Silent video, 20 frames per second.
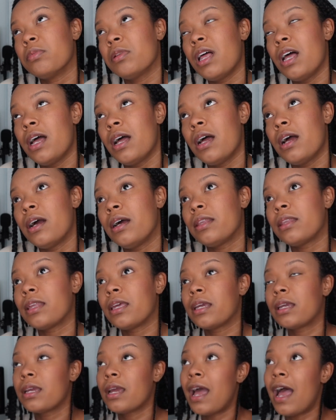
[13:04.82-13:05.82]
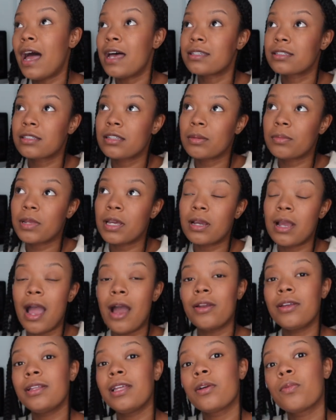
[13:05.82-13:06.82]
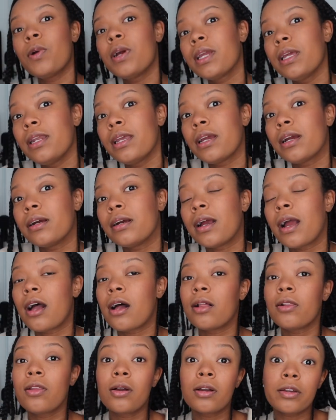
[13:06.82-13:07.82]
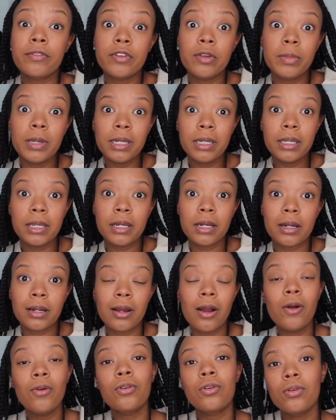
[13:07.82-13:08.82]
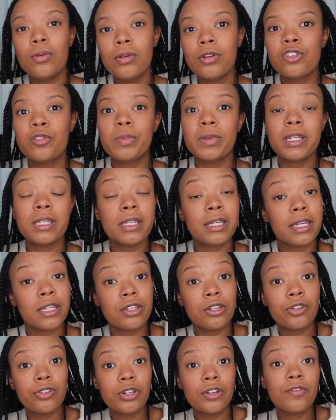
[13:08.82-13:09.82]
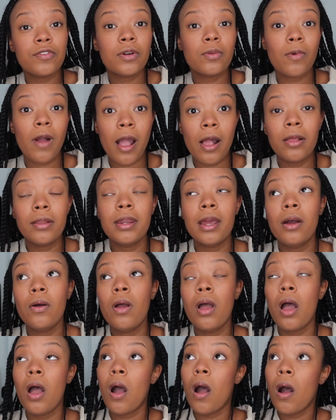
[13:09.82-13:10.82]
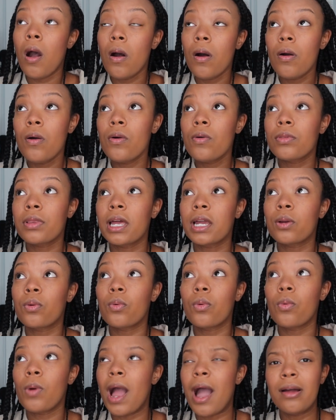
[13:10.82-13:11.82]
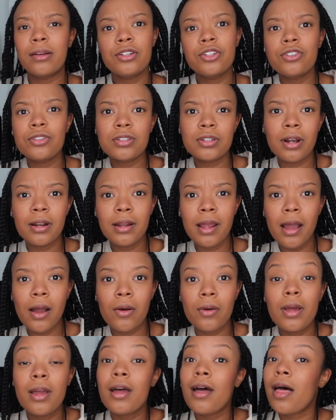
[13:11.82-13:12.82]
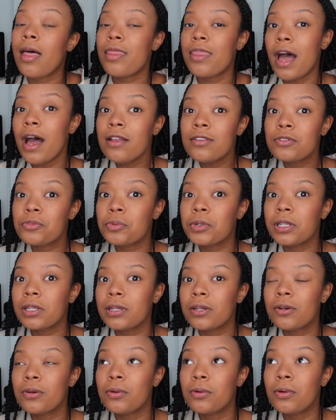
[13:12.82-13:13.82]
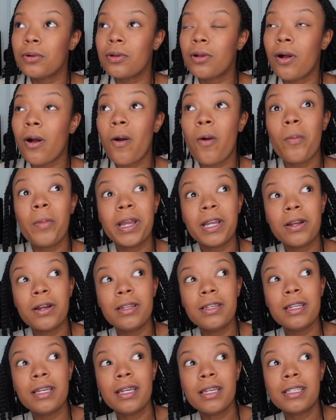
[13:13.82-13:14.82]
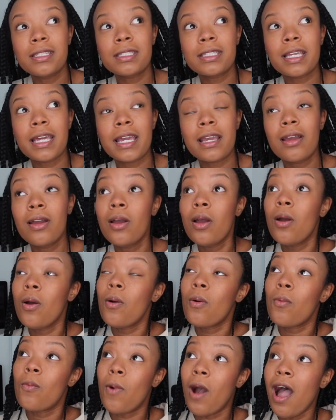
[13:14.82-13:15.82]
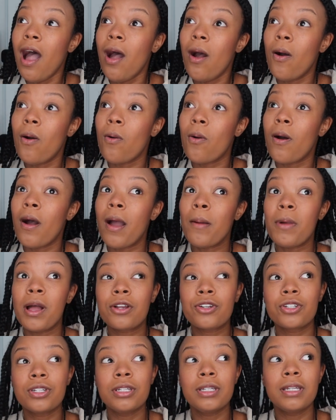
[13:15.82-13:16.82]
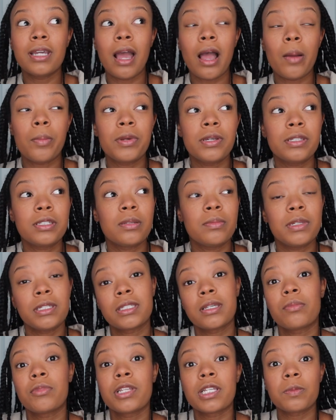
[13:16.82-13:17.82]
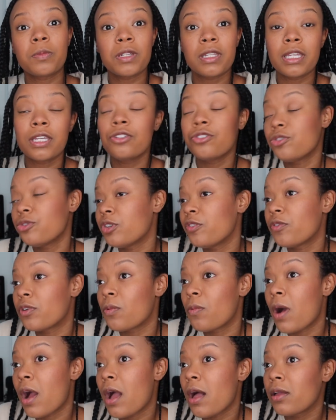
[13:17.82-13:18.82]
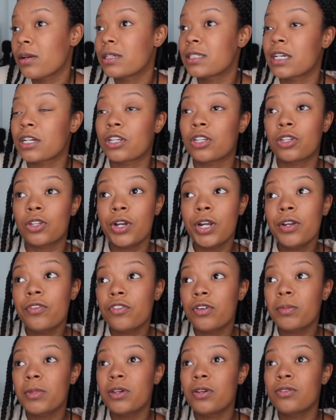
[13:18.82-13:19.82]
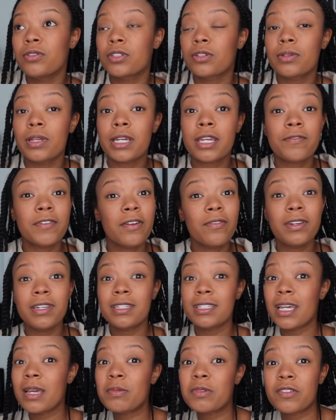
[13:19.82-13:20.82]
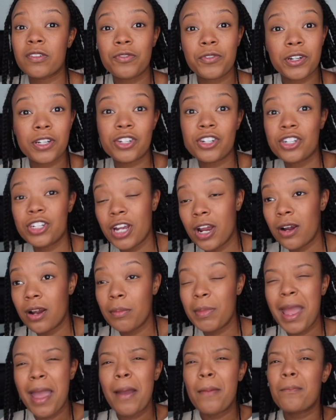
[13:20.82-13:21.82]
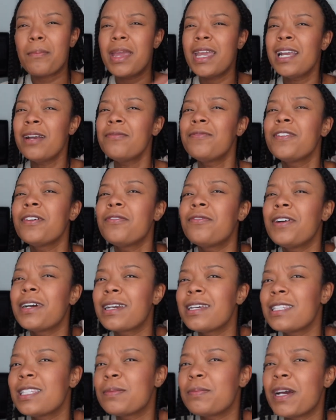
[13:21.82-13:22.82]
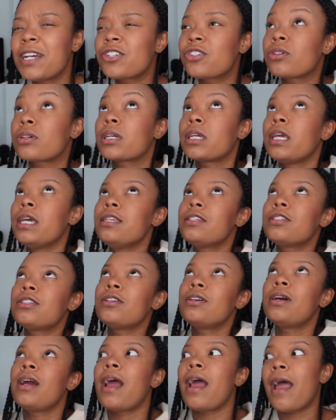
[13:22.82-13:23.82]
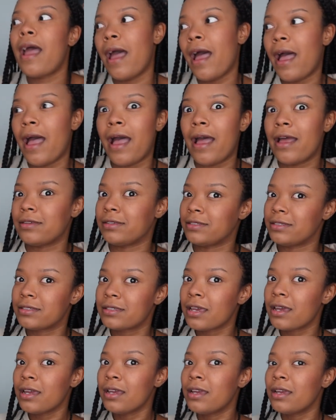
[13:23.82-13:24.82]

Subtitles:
blah. And like, ask them like, how do you like working here? How long have you been here? Oh, cool, you've been in the industry for a while now? Oh, like, how did you start out? That's really cool. Oh my goodness, like, wow. I'm actually happy to meet someone that's been in the industry for a while because I can learn from you. So like, if you have any tips, feel free to share them. Make them feel fucking special. Kiss their ass,